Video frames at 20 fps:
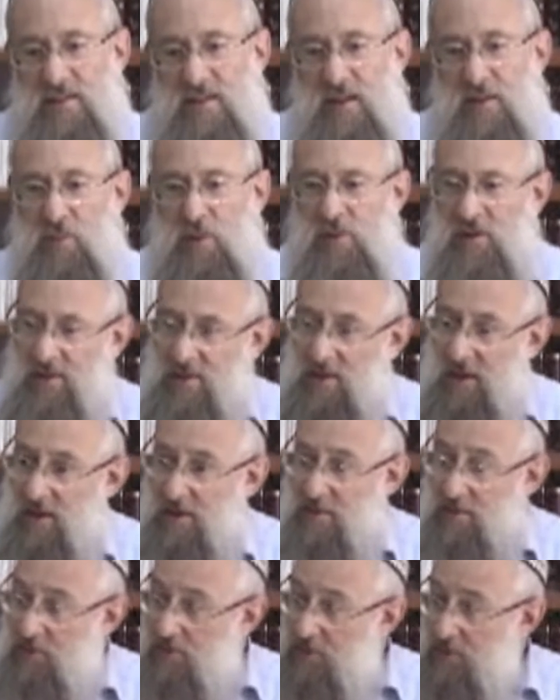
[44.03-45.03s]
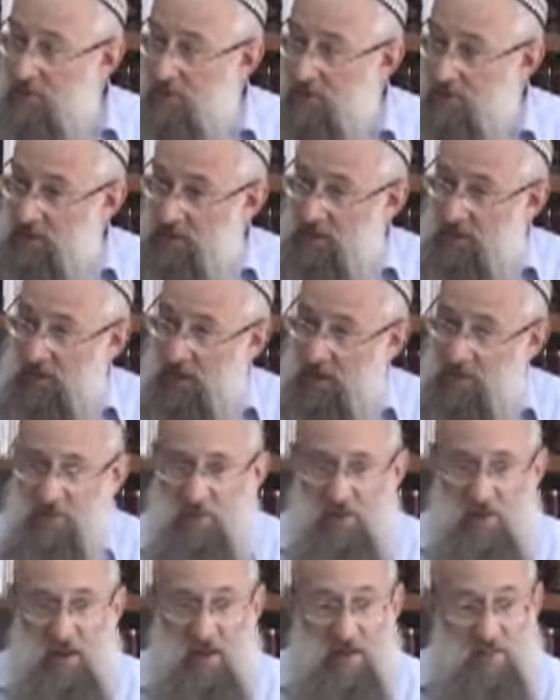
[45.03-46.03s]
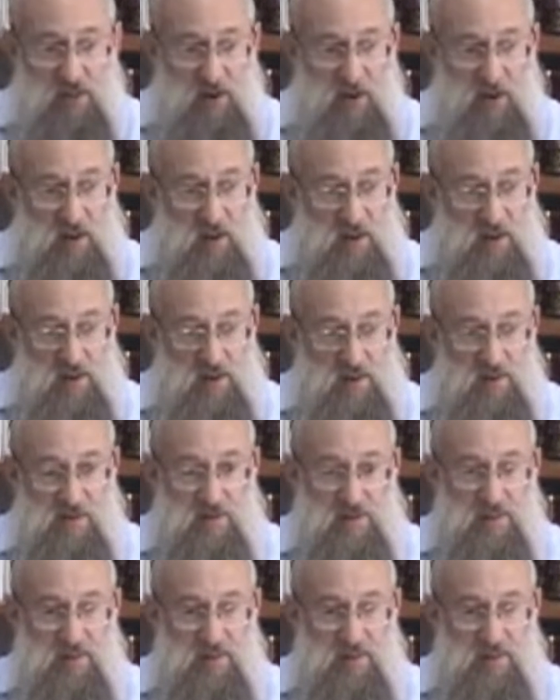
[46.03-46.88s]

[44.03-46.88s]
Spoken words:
on one side of the river, like Ever, Ever Hanahar.